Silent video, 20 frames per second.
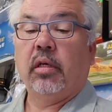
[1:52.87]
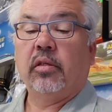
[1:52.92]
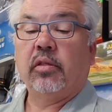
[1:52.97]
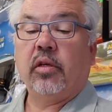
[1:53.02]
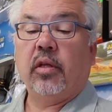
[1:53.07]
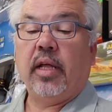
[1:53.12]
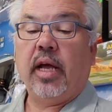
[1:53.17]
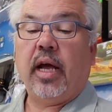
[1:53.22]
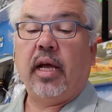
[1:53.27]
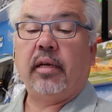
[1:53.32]

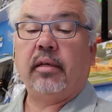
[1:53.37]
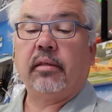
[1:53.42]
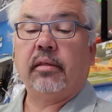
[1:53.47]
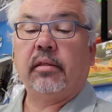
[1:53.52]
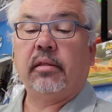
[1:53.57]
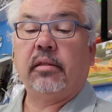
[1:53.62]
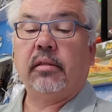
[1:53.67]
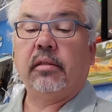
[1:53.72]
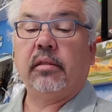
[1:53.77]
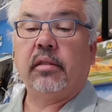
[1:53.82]
So
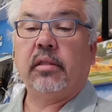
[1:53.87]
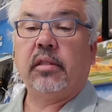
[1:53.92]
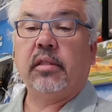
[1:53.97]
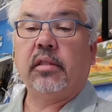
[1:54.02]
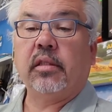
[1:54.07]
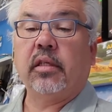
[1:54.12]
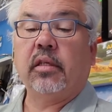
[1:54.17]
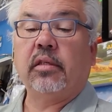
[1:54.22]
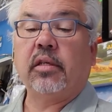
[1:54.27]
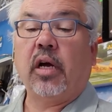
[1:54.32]
that
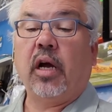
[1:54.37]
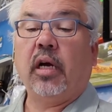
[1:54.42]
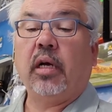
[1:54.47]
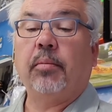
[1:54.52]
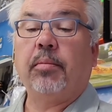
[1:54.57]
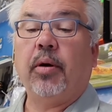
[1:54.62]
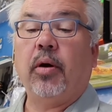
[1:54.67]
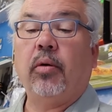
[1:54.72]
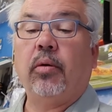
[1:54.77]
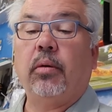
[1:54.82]
is a little
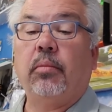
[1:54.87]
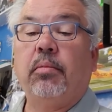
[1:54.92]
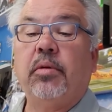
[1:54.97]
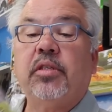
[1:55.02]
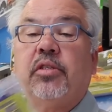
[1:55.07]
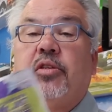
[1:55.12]
talk about